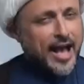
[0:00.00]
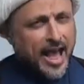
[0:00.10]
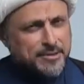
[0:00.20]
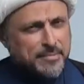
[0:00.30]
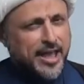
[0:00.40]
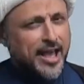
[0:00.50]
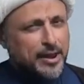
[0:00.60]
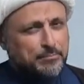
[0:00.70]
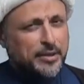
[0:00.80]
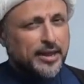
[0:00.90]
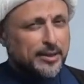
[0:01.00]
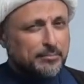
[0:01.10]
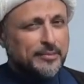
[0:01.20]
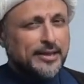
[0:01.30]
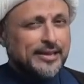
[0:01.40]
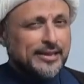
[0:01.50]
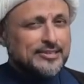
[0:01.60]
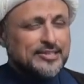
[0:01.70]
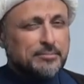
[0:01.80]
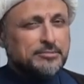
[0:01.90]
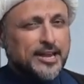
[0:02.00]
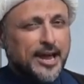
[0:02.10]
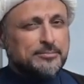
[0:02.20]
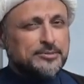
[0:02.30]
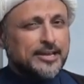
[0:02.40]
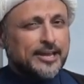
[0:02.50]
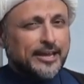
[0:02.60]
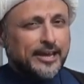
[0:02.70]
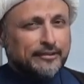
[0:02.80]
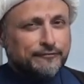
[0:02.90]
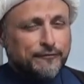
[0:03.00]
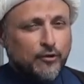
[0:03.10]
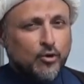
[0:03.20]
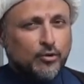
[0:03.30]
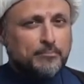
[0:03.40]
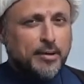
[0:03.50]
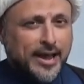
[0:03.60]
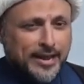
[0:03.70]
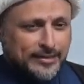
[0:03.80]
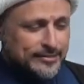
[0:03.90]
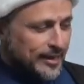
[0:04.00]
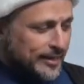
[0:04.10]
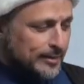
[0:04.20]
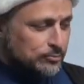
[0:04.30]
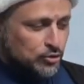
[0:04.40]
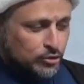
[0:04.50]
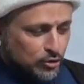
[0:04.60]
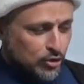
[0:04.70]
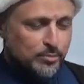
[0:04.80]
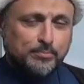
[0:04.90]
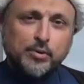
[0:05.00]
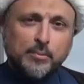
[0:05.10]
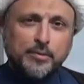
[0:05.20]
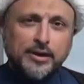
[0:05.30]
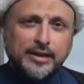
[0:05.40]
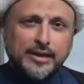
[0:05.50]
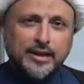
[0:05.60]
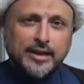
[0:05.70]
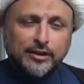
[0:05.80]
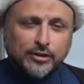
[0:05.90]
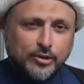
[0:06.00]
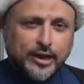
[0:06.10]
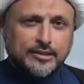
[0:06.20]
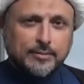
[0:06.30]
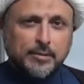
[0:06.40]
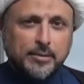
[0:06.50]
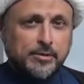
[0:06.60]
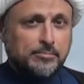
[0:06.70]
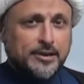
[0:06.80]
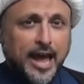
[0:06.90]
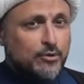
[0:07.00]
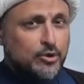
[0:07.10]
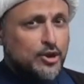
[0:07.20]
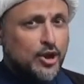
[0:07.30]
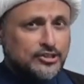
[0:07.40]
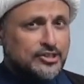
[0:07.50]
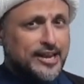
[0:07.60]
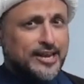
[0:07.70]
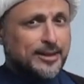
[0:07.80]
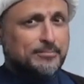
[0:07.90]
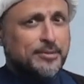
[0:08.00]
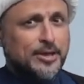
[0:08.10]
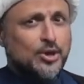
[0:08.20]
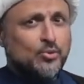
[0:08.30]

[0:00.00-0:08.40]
I may help him sometimes in 4 by telling him to look properly, look at the paper, but I will not tell him